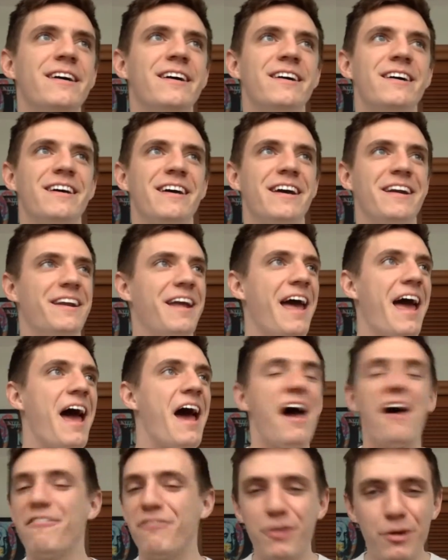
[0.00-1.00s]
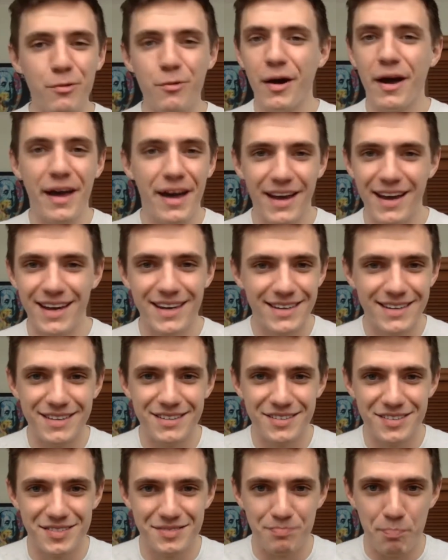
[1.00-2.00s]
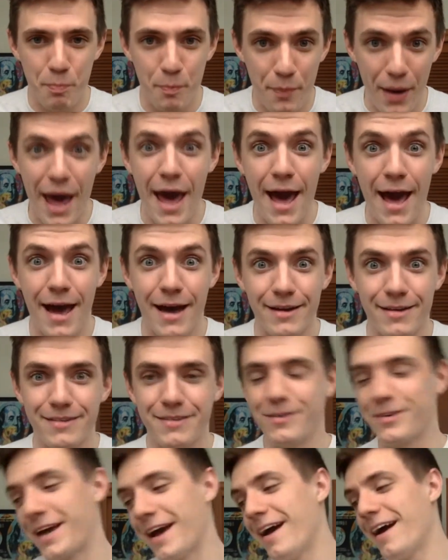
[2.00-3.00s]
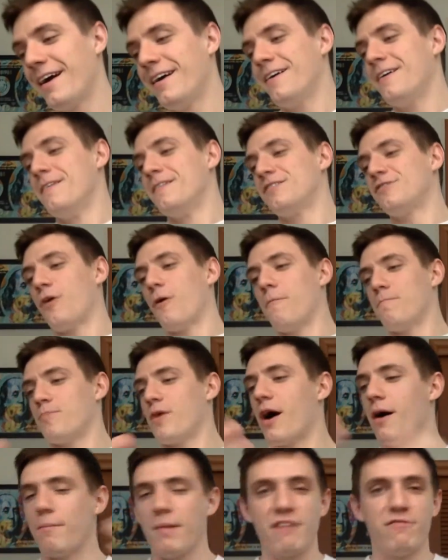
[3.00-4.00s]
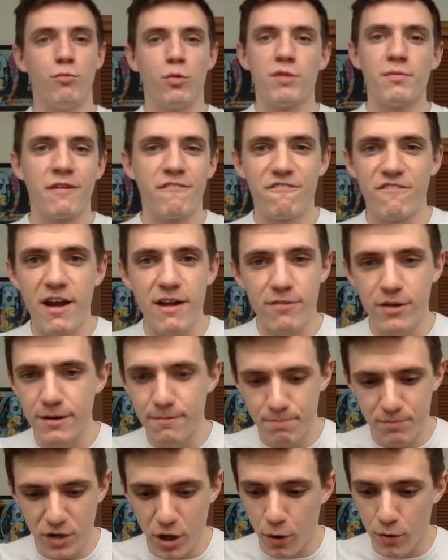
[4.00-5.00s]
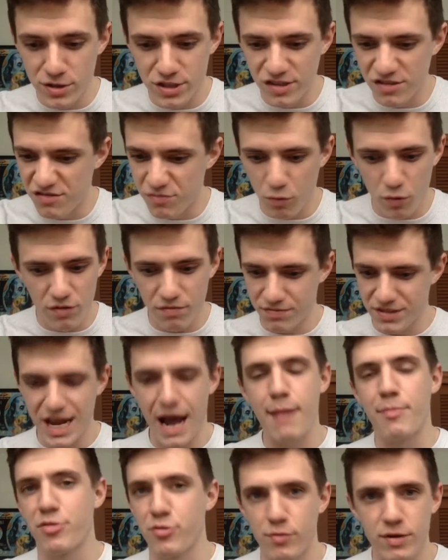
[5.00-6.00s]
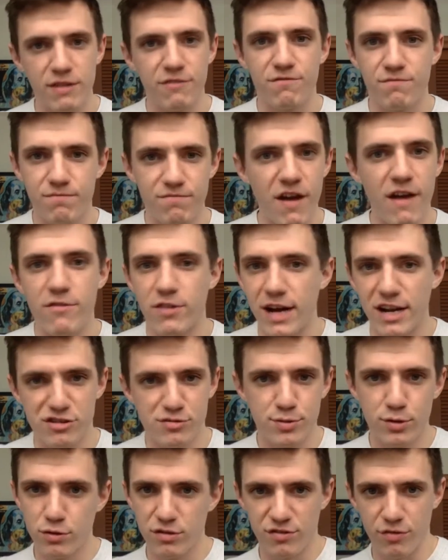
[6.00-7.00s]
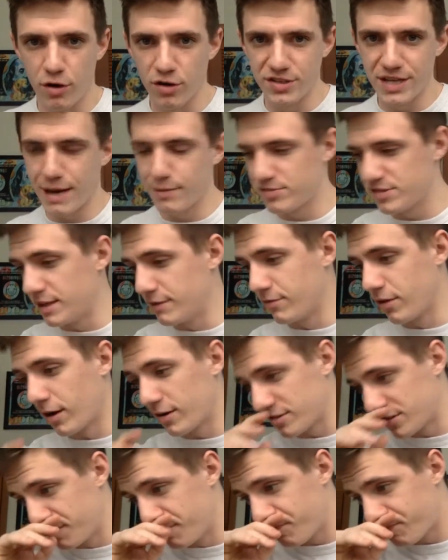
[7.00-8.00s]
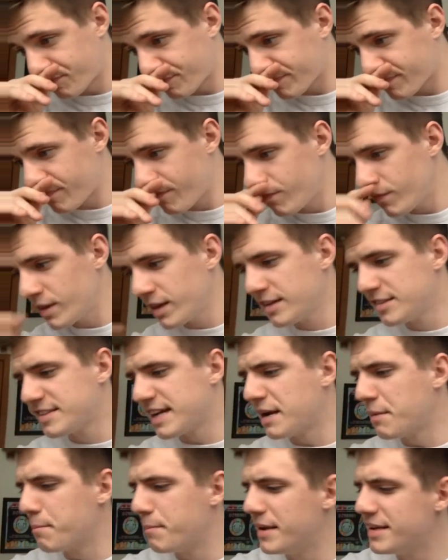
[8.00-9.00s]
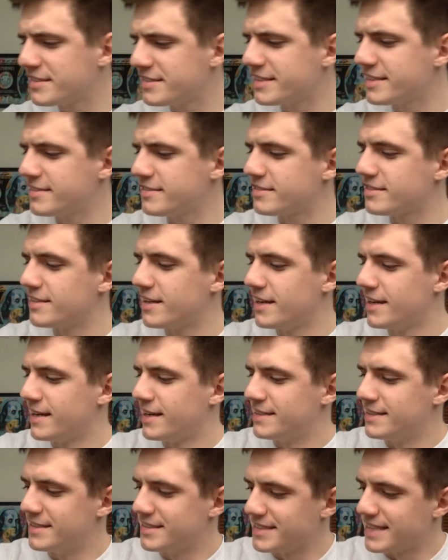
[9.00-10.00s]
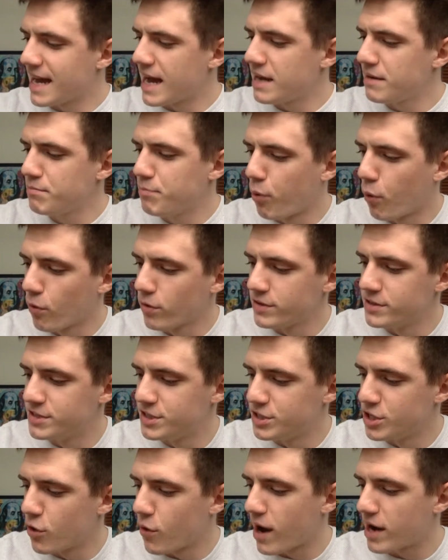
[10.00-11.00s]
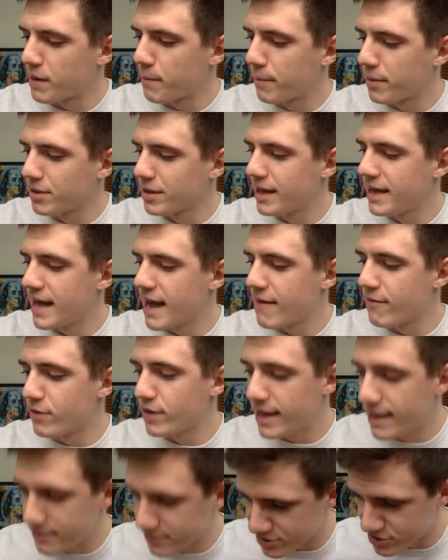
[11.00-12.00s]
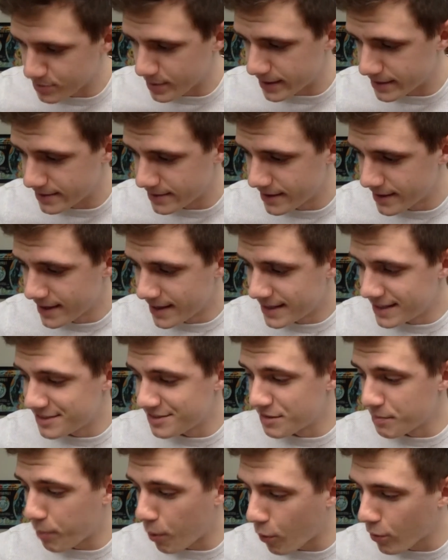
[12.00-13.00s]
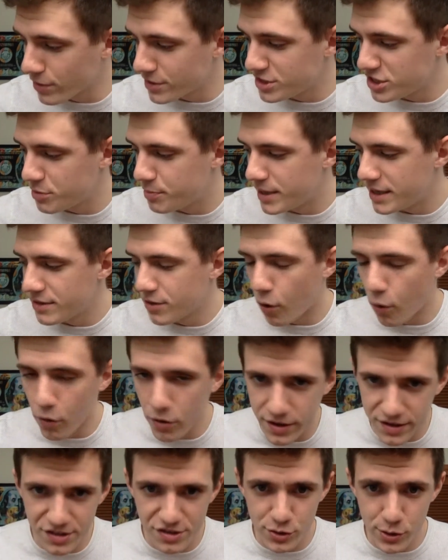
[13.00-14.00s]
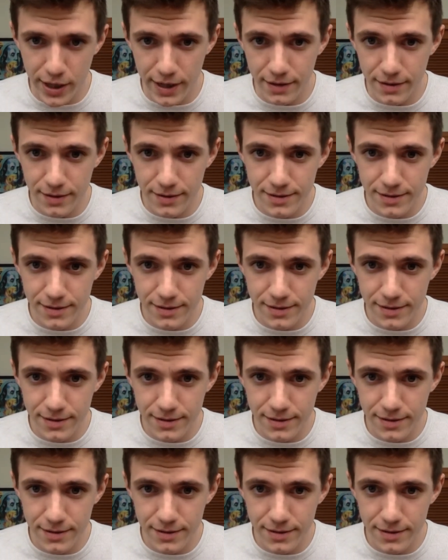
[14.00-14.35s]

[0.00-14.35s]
In every way, it is bad, okay? So one of my favorite coaches, top 3 favorite entrepreneurs of all time, Steve Larsen, said in business, it is not important to know how to play every instrument. It is important to be the orchestrator,